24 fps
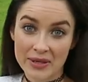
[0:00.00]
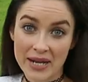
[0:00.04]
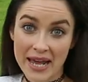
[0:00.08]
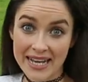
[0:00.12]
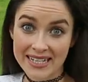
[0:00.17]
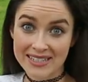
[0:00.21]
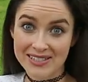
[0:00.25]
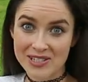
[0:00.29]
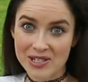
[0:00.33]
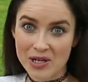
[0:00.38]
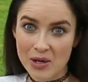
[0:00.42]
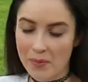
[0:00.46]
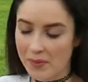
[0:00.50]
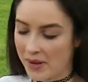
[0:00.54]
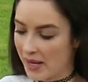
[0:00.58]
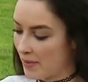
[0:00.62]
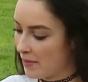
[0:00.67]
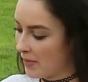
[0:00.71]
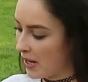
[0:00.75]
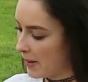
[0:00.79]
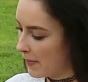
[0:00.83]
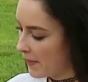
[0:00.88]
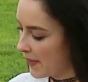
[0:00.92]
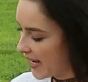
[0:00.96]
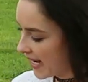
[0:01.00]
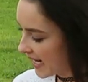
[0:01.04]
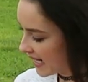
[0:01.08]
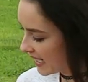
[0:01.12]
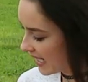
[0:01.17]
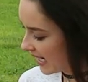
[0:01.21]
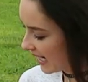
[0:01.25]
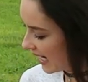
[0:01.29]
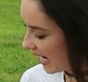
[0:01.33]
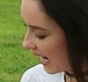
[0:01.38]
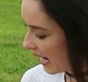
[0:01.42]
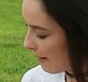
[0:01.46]
next up in my
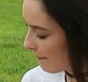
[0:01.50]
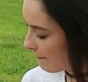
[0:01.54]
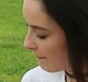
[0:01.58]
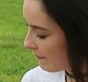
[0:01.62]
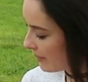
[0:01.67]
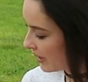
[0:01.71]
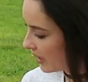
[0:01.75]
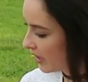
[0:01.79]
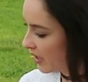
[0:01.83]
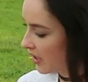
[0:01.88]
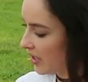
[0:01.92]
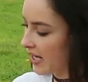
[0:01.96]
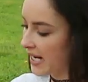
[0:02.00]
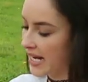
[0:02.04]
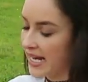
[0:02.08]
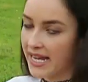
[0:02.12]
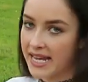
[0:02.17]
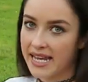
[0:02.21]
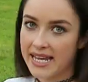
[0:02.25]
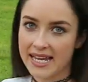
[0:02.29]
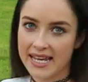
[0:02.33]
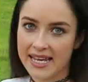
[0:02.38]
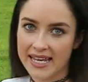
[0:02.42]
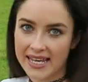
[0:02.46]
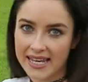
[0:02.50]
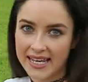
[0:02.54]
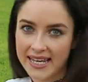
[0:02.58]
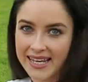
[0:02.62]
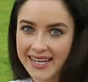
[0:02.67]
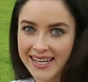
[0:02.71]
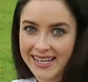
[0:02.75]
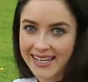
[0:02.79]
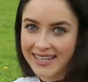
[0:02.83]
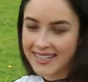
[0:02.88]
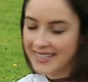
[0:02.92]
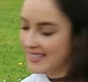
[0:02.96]
picnic hamper
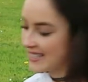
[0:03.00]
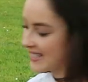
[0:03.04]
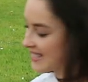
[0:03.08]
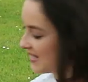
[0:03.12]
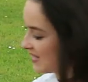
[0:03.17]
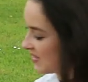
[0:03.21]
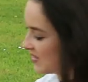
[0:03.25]
is